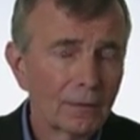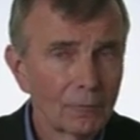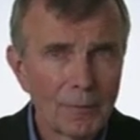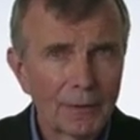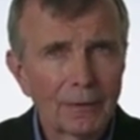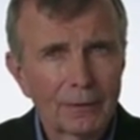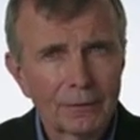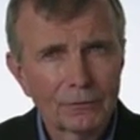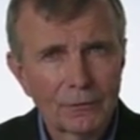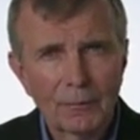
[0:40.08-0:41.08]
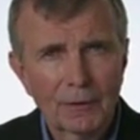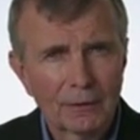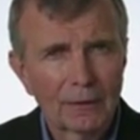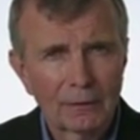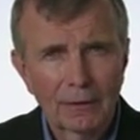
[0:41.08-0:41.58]
There were many other
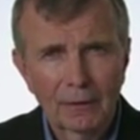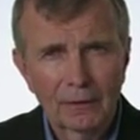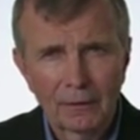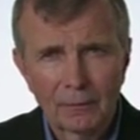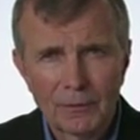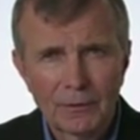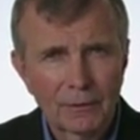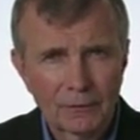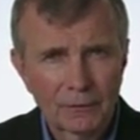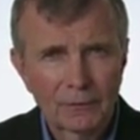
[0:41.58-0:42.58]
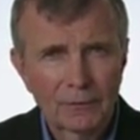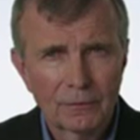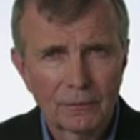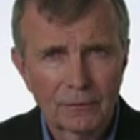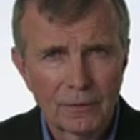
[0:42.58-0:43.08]
similar athletic clubs in
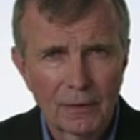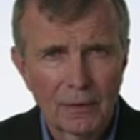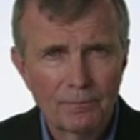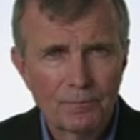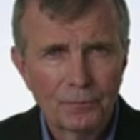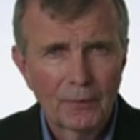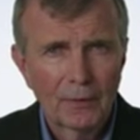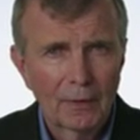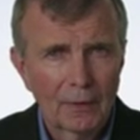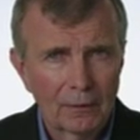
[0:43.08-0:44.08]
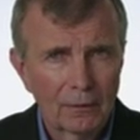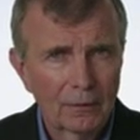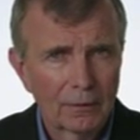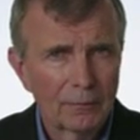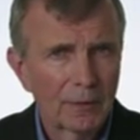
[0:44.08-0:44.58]
existence at the time, and
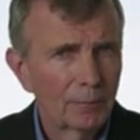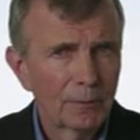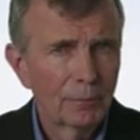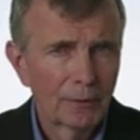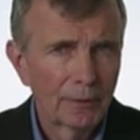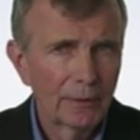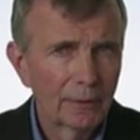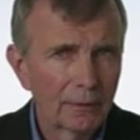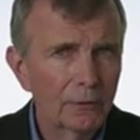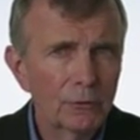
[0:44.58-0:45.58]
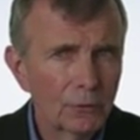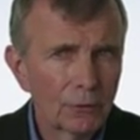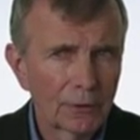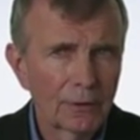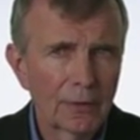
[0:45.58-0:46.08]
all of them had been playing a New
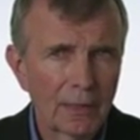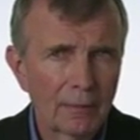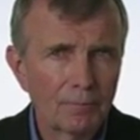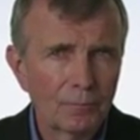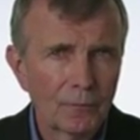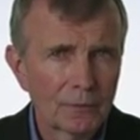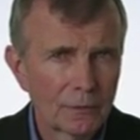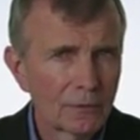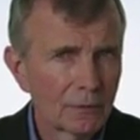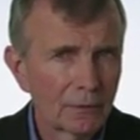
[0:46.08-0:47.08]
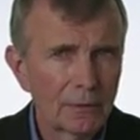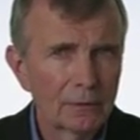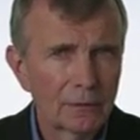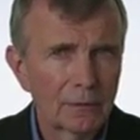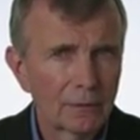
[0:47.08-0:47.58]
York game since at
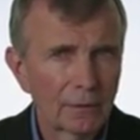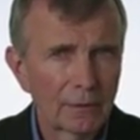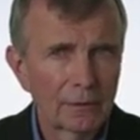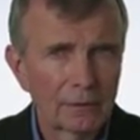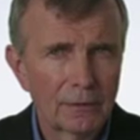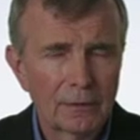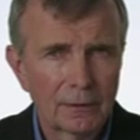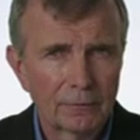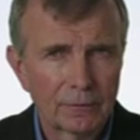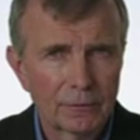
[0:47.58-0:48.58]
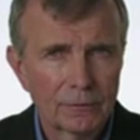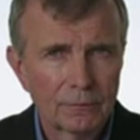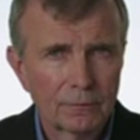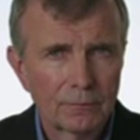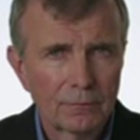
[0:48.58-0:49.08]
least the early 1800s.
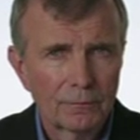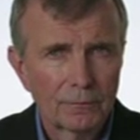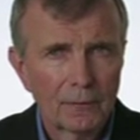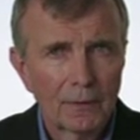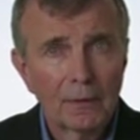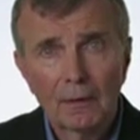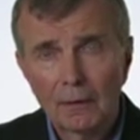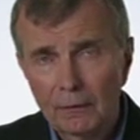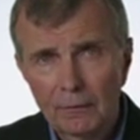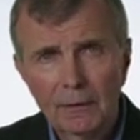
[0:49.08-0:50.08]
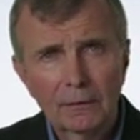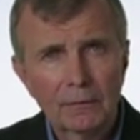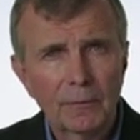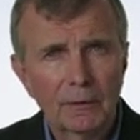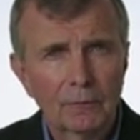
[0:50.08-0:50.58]
In New
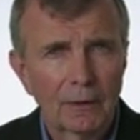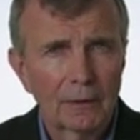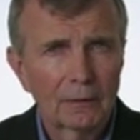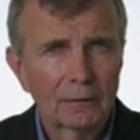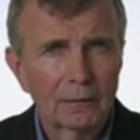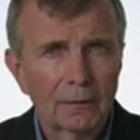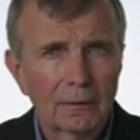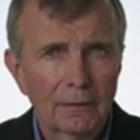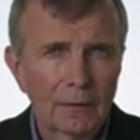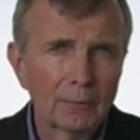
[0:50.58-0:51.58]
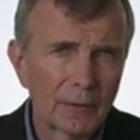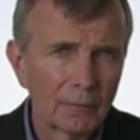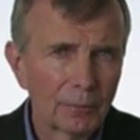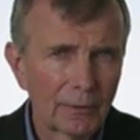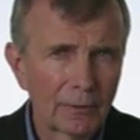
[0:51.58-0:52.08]
England, meanwhile, young
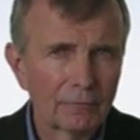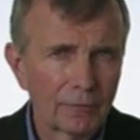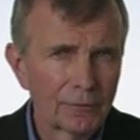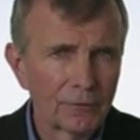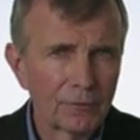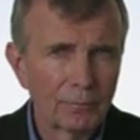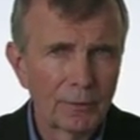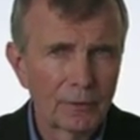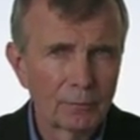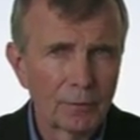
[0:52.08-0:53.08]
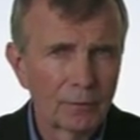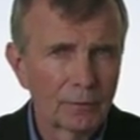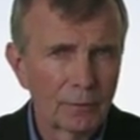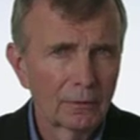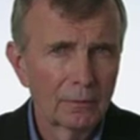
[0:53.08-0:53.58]
men played a version of baseball
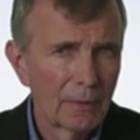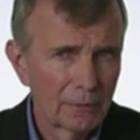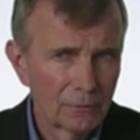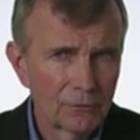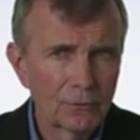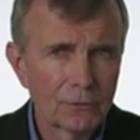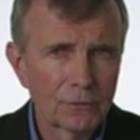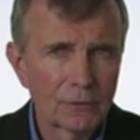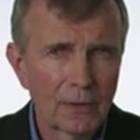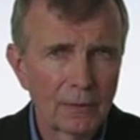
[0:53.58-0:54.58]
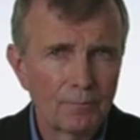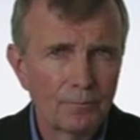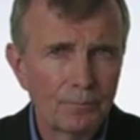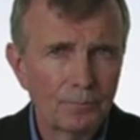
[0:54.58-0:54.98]
called the Massachusetts game.